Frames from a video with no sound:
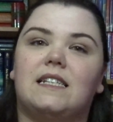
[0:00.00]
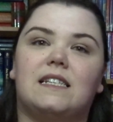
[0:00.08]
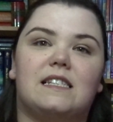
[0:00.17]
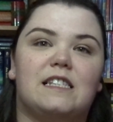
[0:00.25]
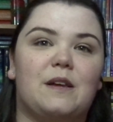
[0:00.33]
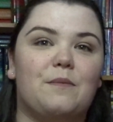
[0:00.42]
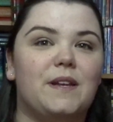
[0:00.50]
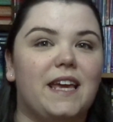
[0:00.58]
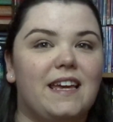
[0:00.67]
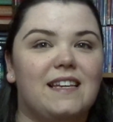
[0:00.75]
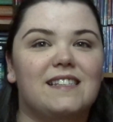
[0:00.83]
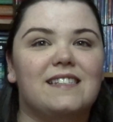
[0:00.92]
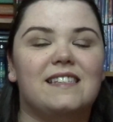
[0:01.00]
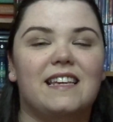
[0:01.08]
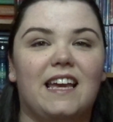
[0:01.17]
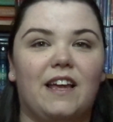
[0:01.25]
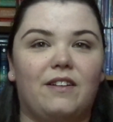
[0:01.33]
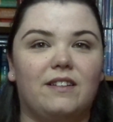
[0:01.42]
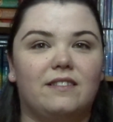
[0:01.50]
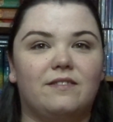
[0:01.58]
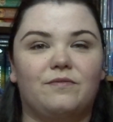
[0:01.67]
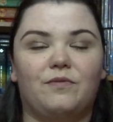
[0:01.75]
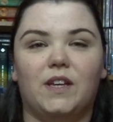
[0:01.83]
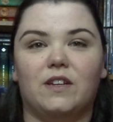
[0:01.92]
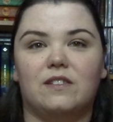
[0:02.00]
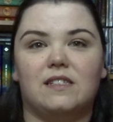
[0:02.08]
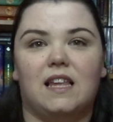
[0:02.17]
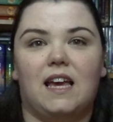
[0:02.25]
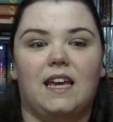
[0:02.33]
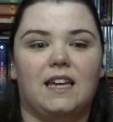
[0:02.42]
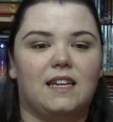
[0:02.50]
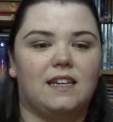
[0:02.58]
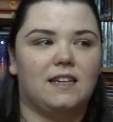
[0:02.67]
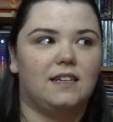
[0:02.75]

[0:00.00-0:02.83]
Some days it feels like